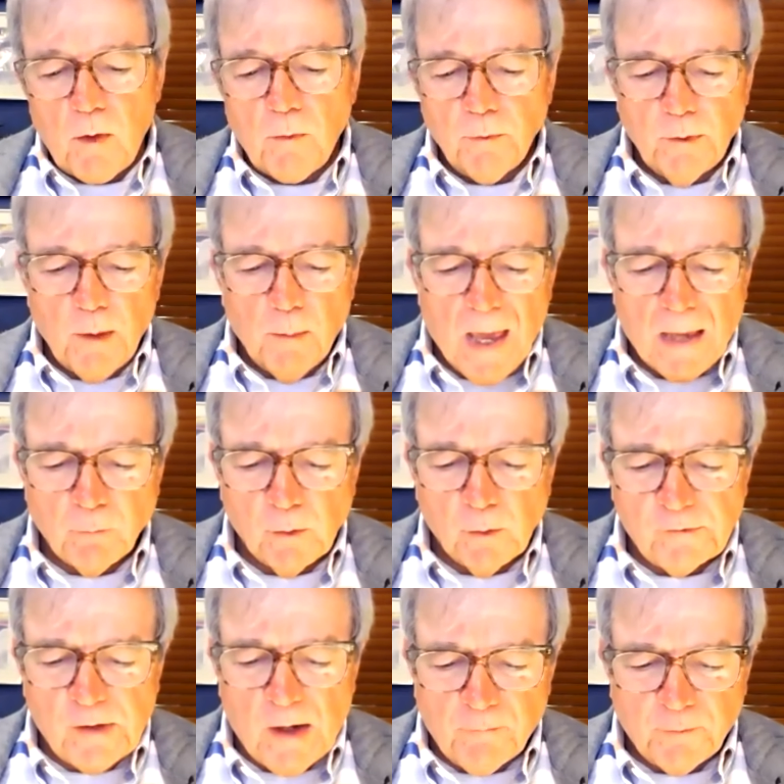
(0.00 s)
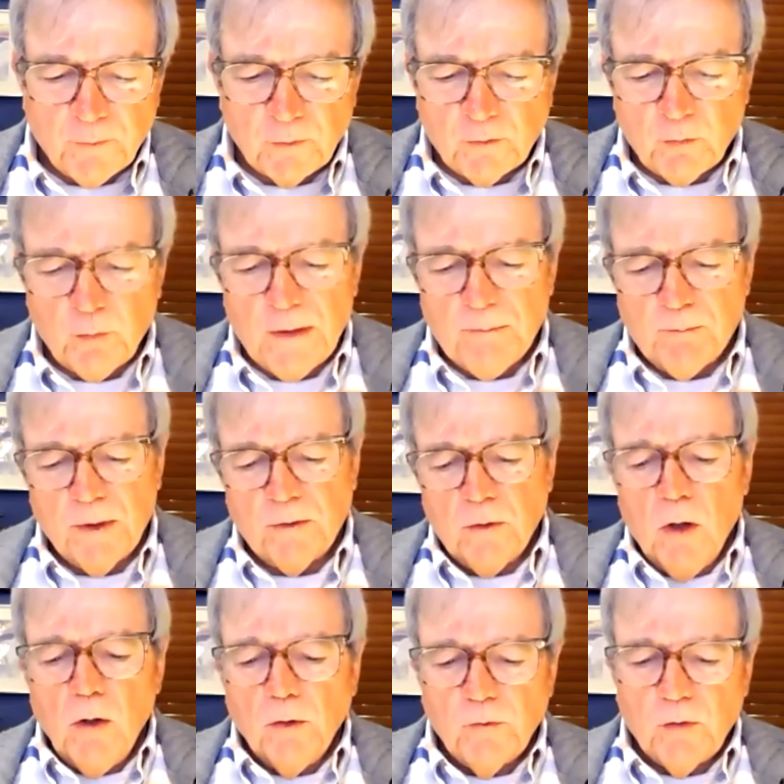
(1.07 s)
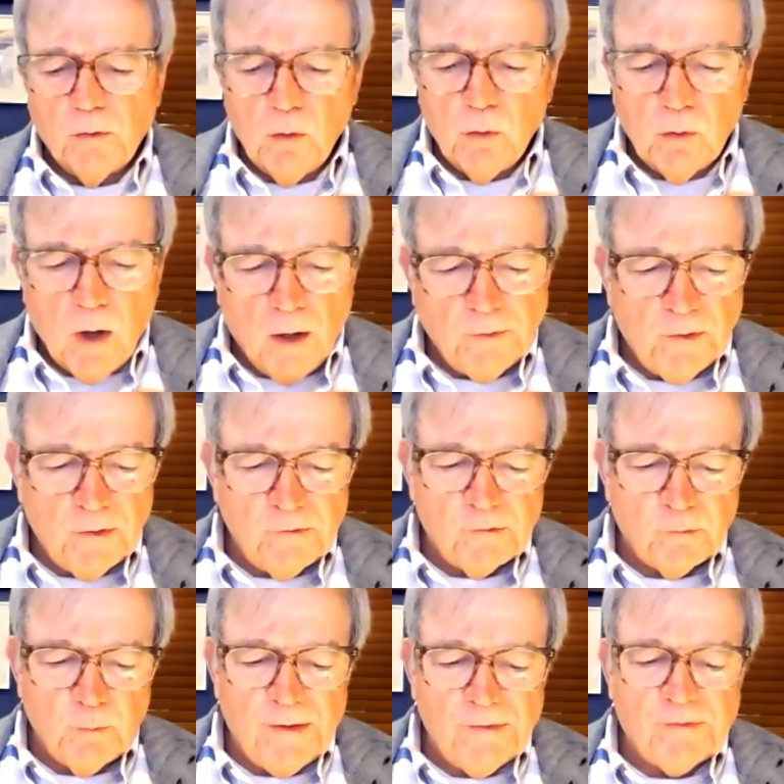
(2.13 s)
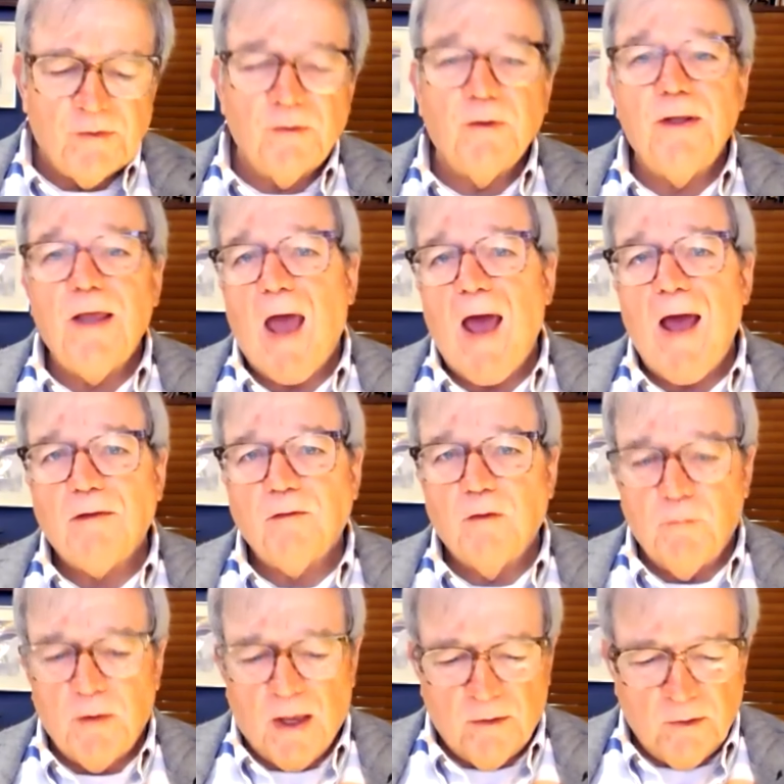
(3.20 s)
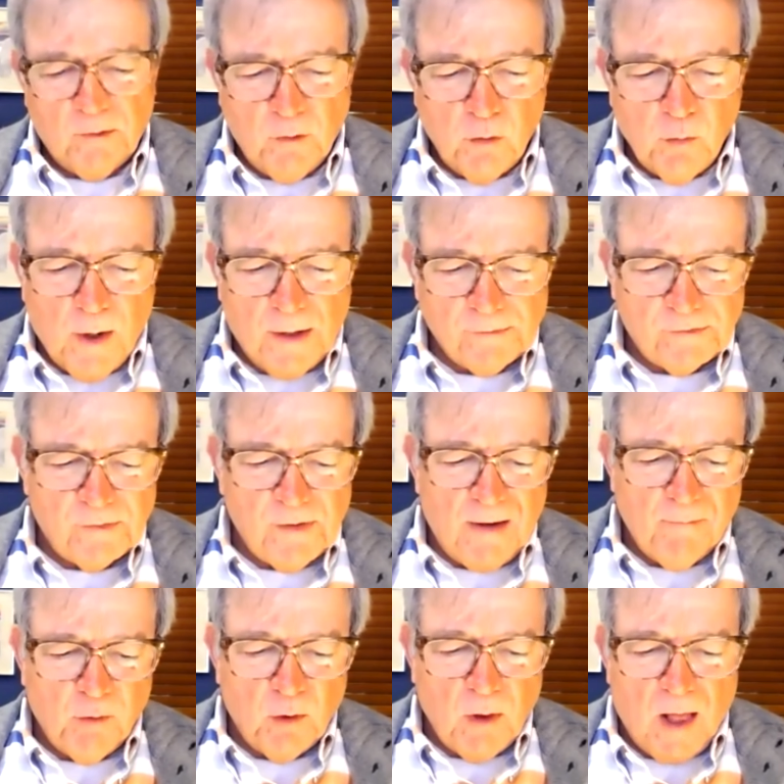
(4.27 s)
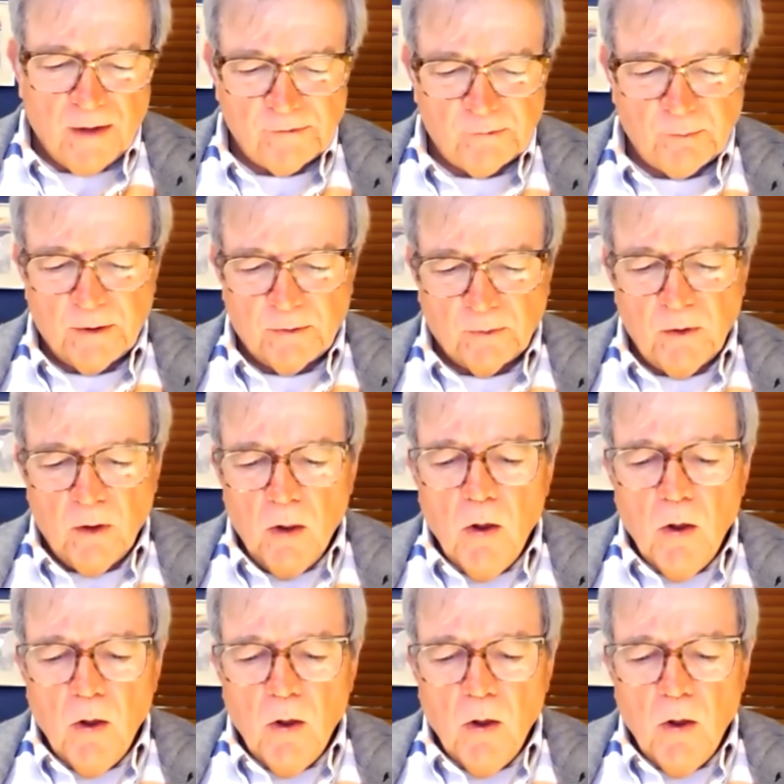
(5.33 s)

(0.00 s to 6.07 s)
The men were sent for treatment to New London's recently activated U S Naval Hospital.